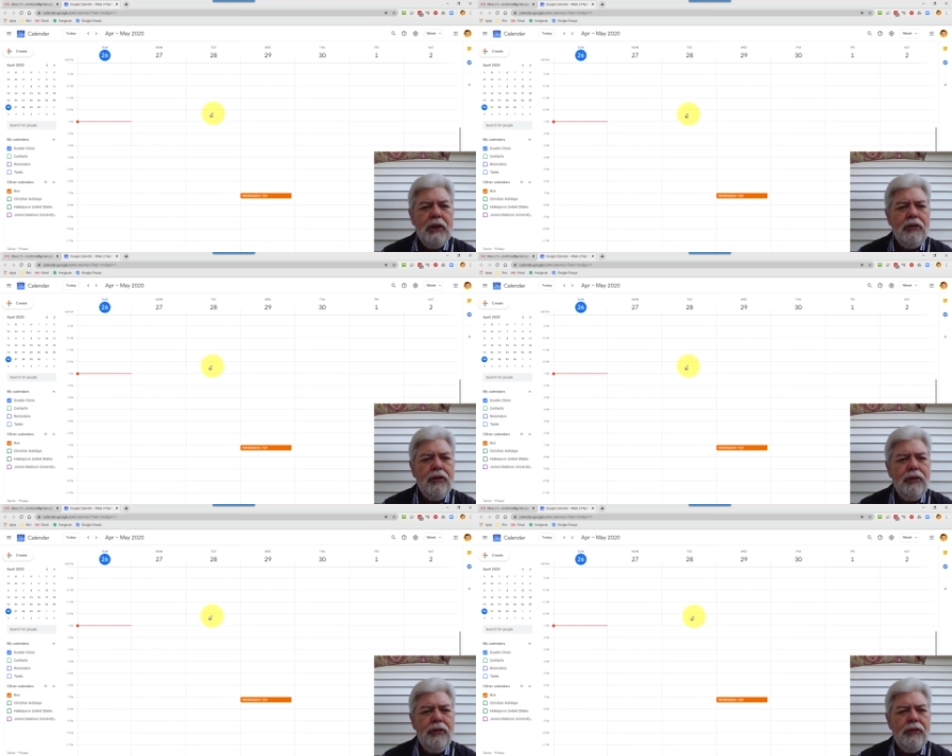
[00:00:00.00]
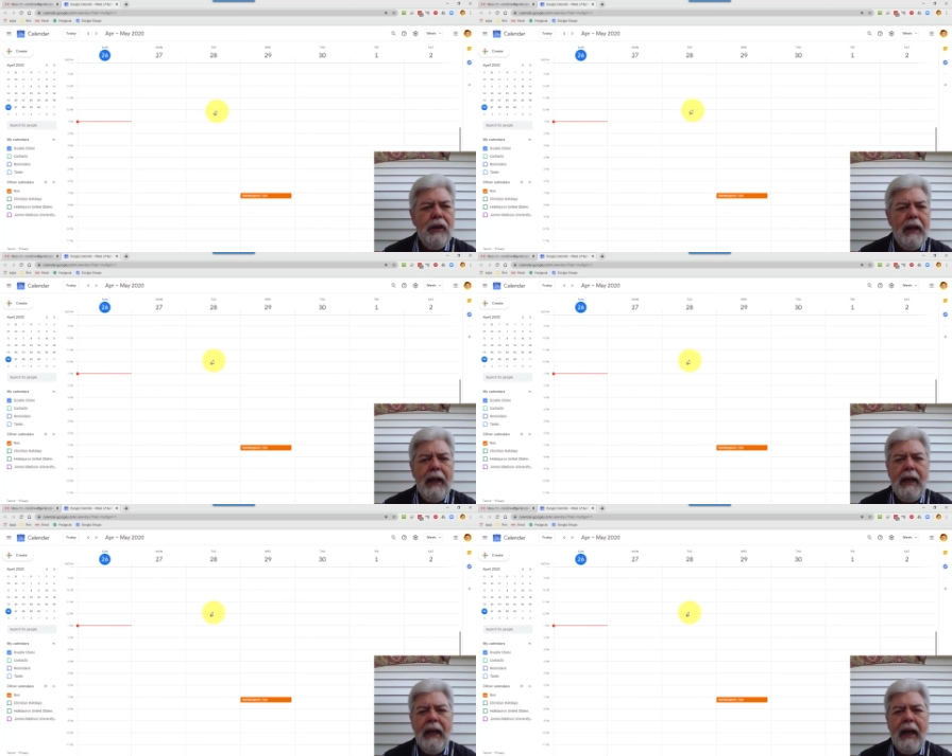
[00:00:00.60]

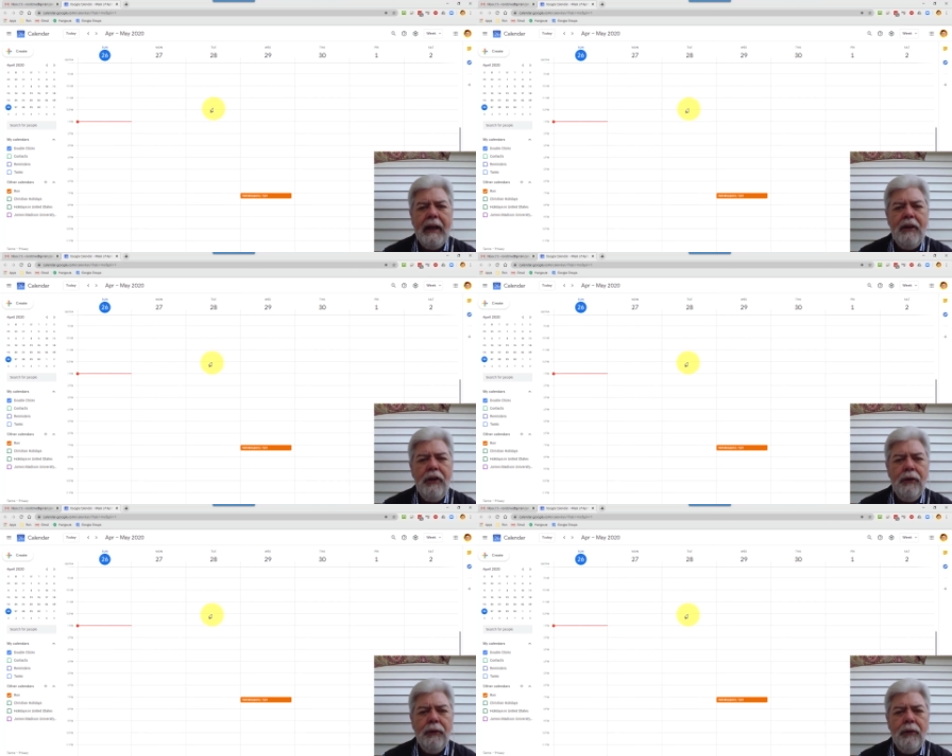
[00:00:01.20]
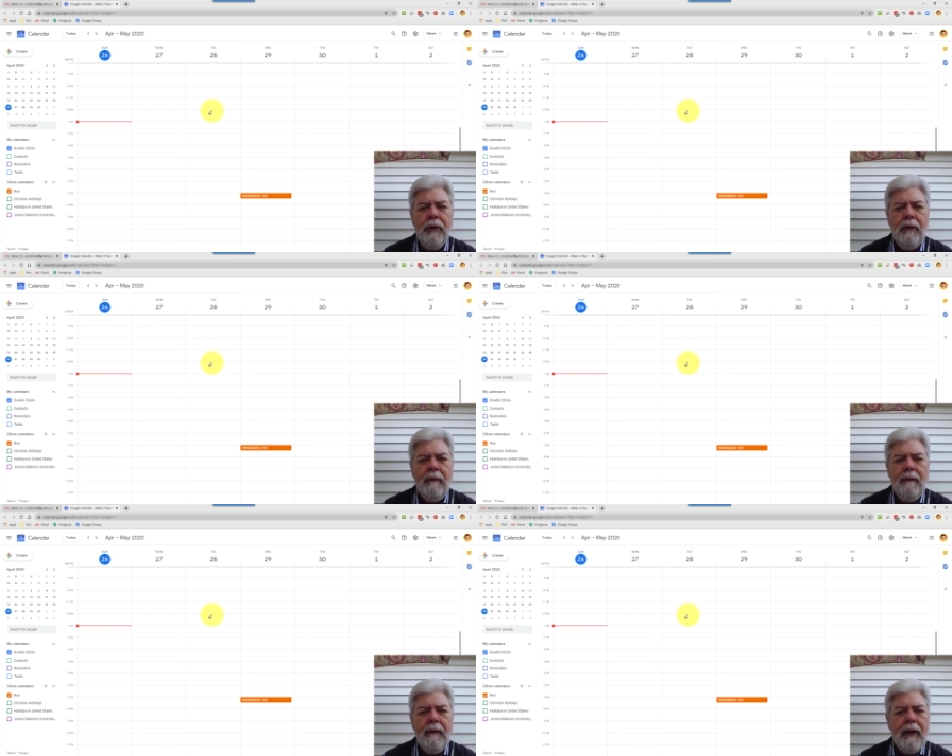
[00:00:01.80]
Tuesday at noon,
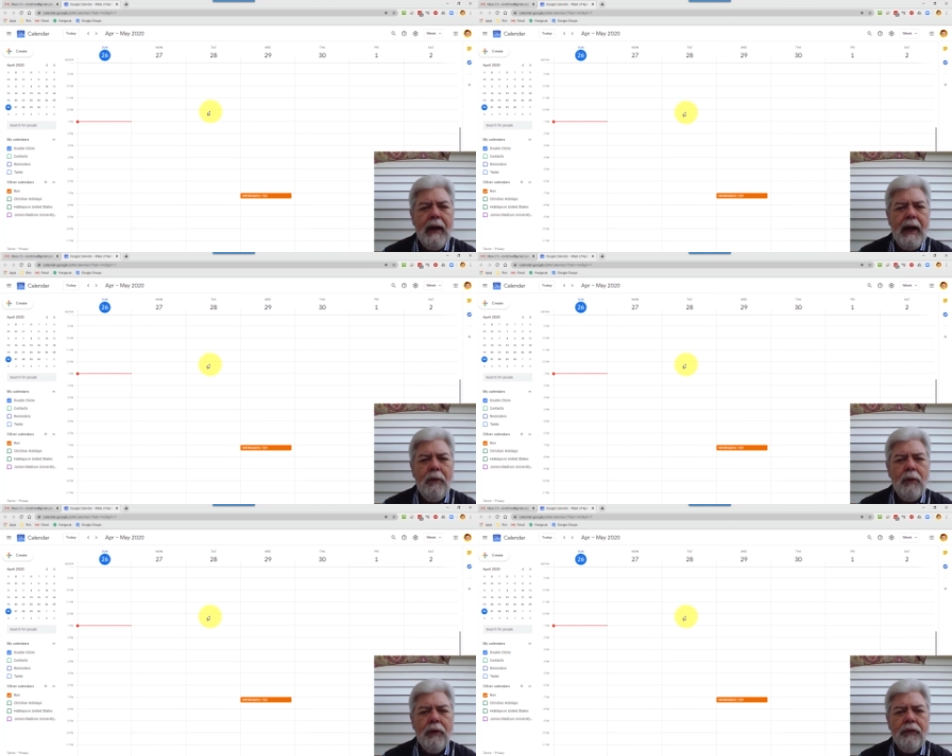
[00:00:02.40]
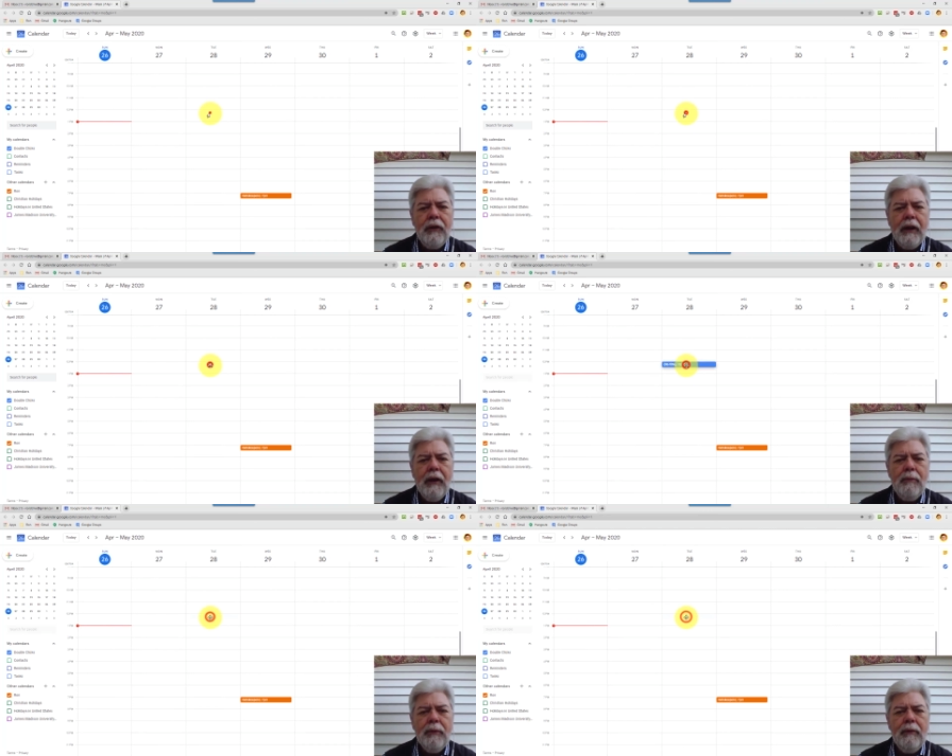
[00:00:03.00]
I want to set up